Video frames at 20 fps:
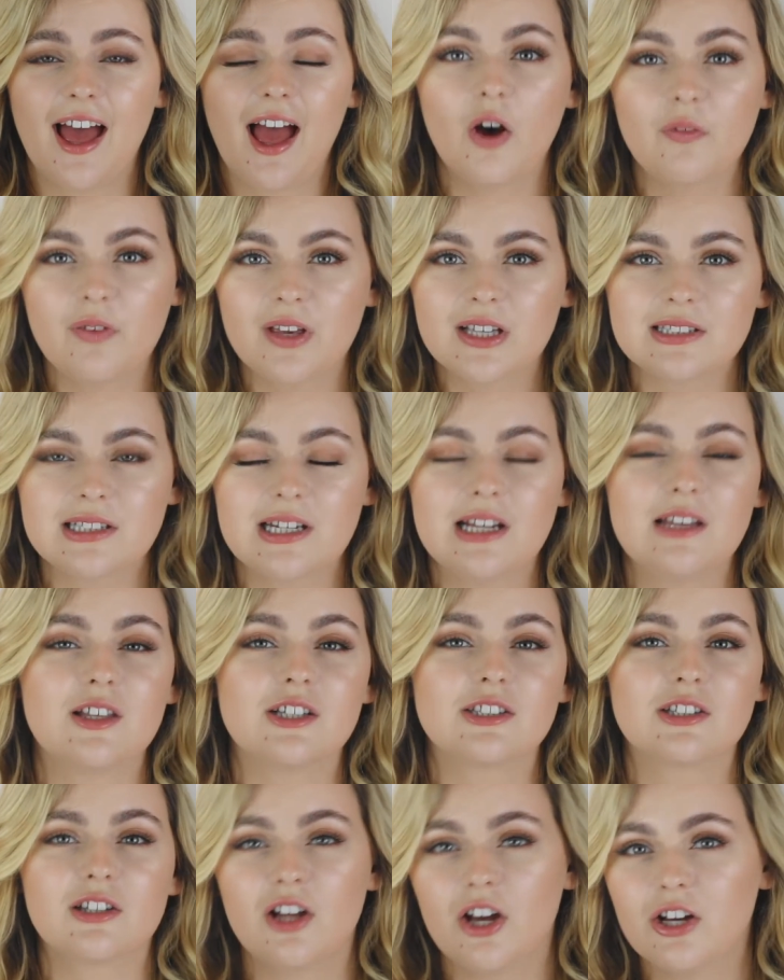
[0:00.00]
Obviously,
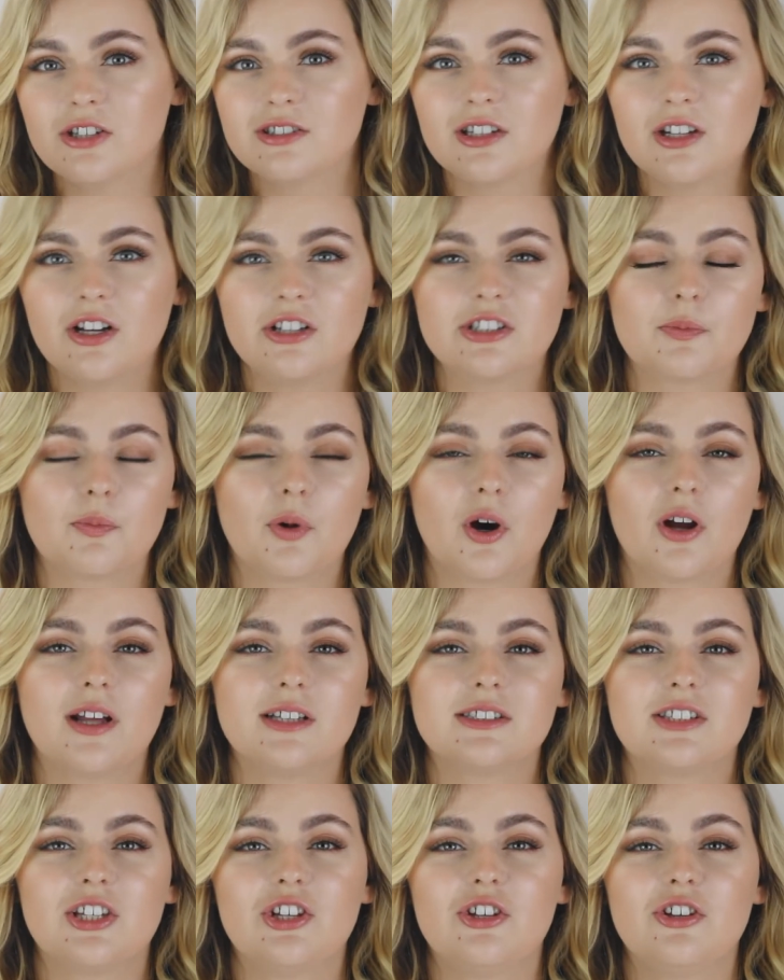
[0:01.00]
there's loads and loads of
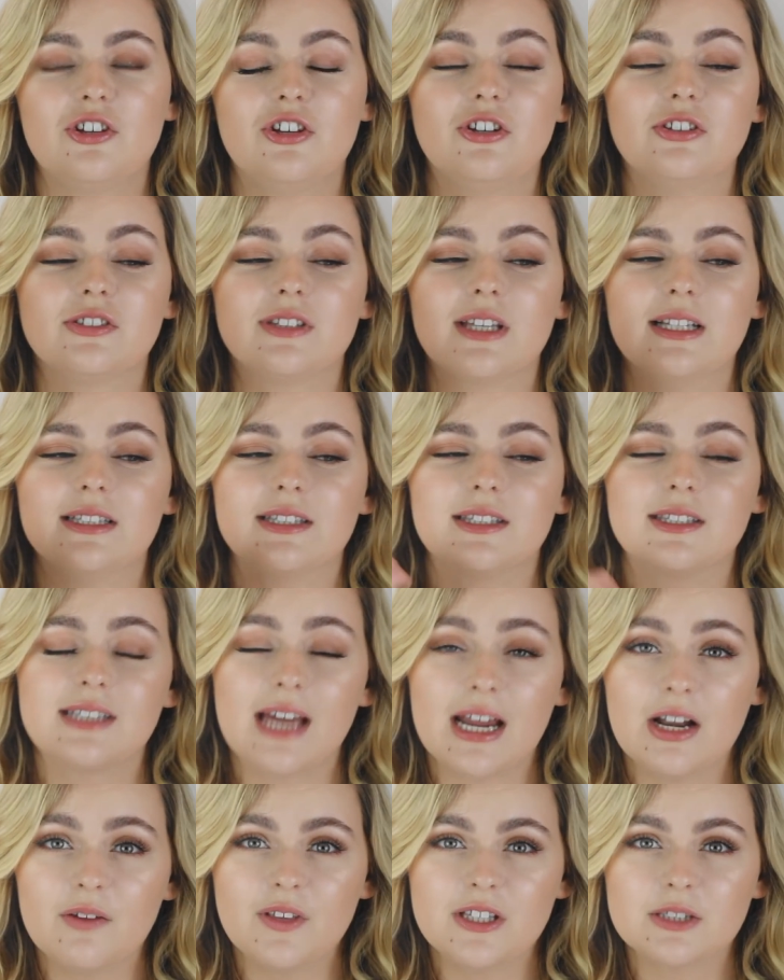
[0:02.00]
products that you can use
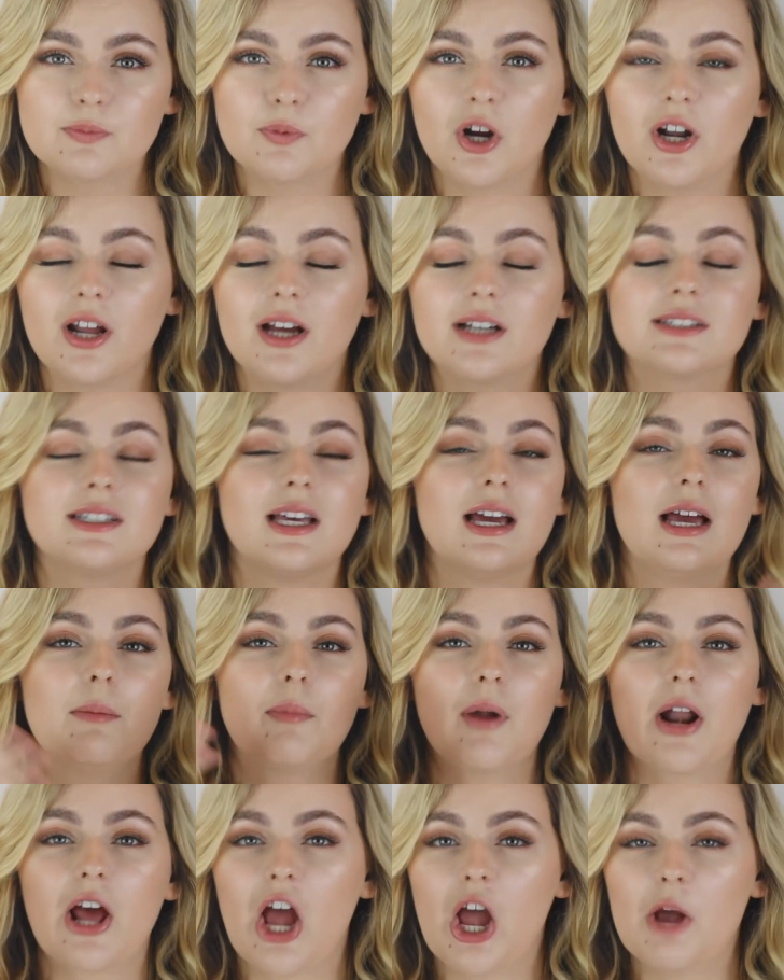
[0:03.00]
instead of these products,
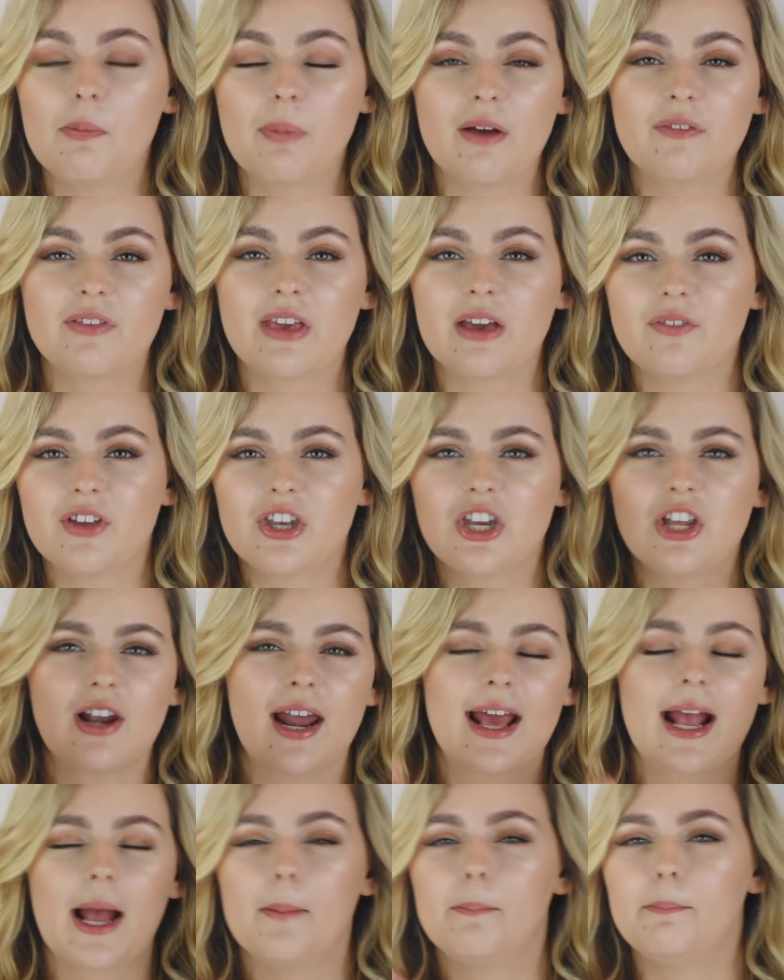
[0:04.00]
but I hope I've given you
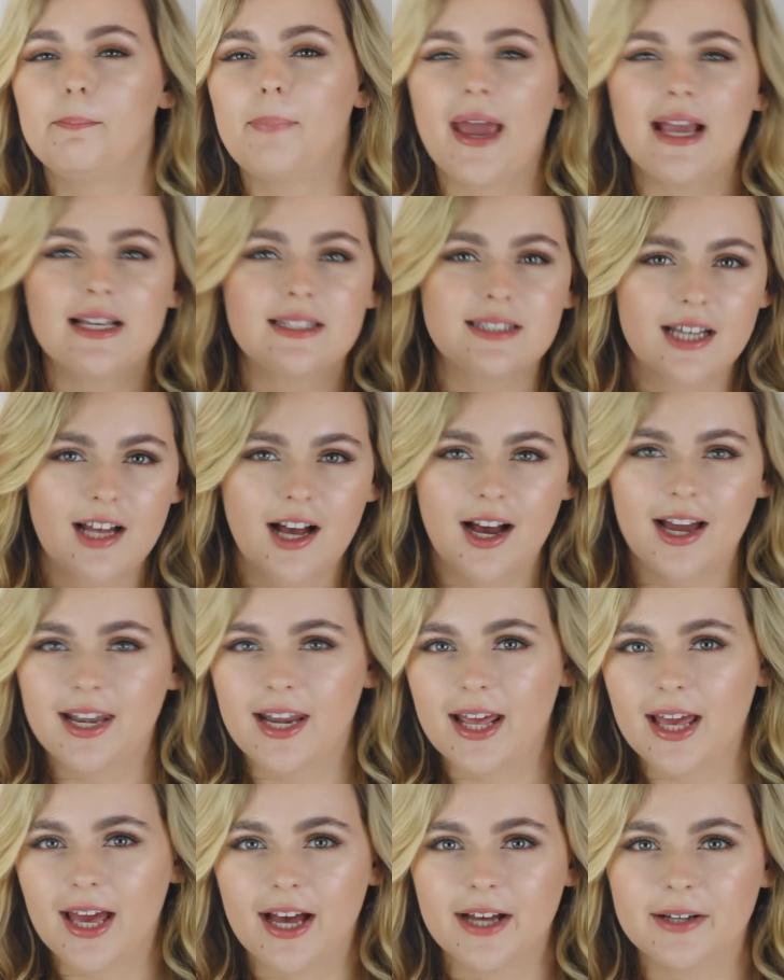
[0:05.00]
like a basic
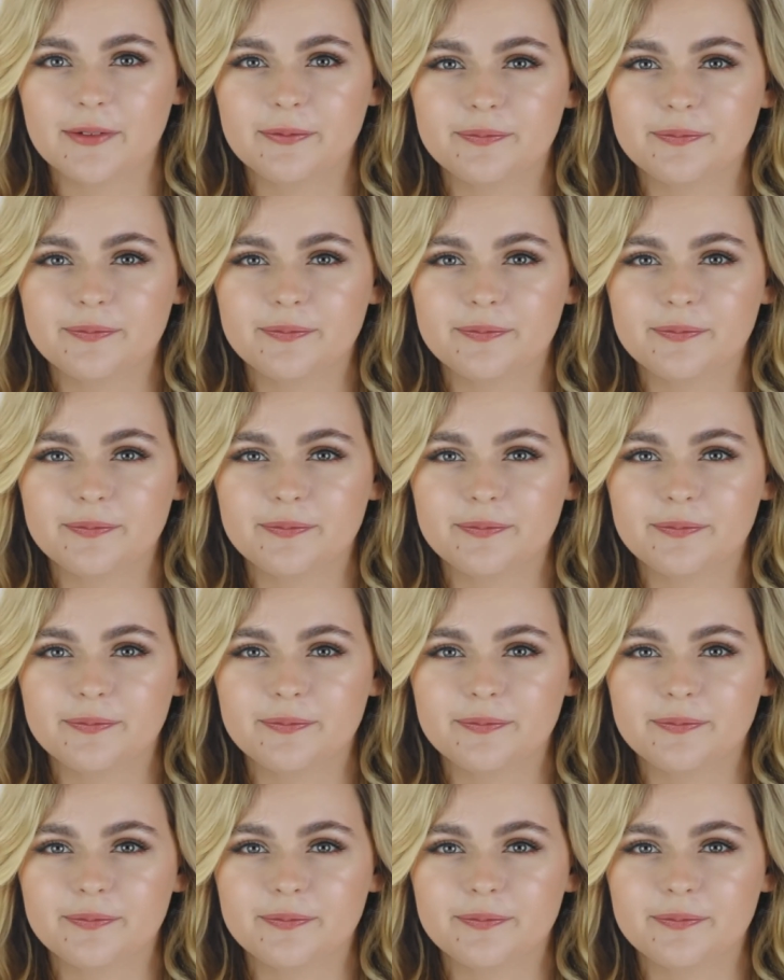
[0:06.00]
idea.